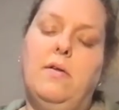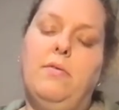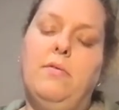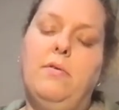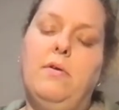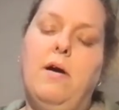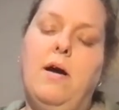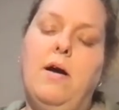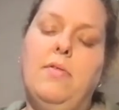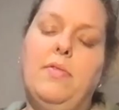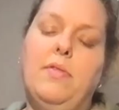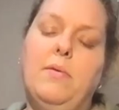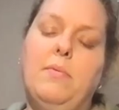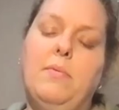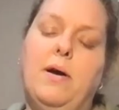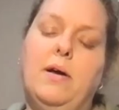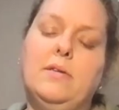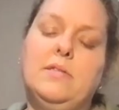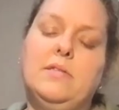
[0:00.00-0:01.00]
throughout the
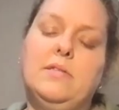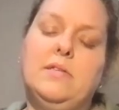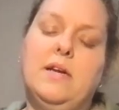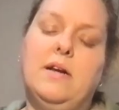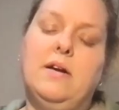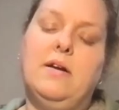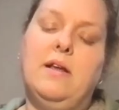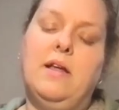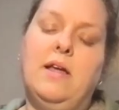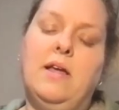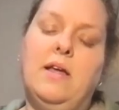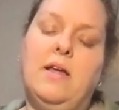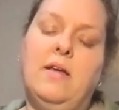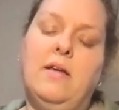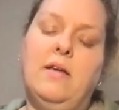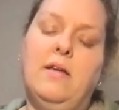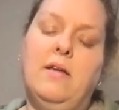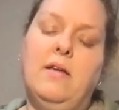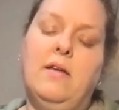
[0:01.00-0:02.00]

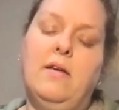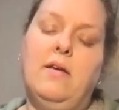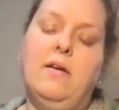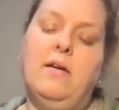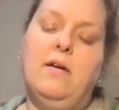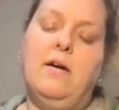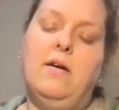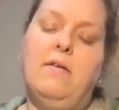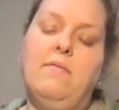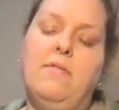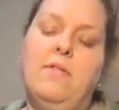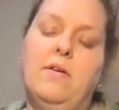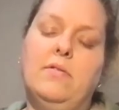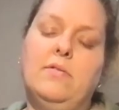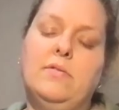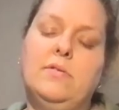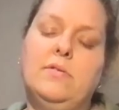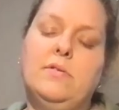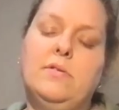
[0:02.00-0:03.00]
posterity of
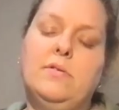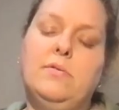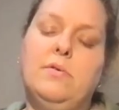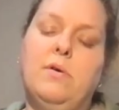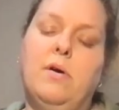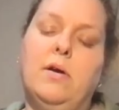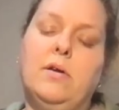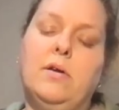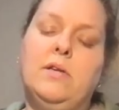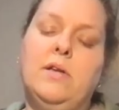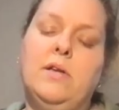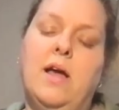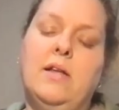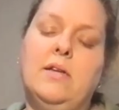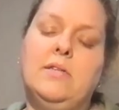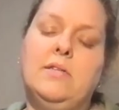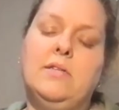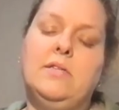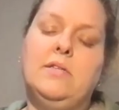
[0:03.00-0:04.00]
those who are
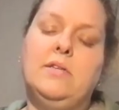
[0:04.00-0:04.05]
yet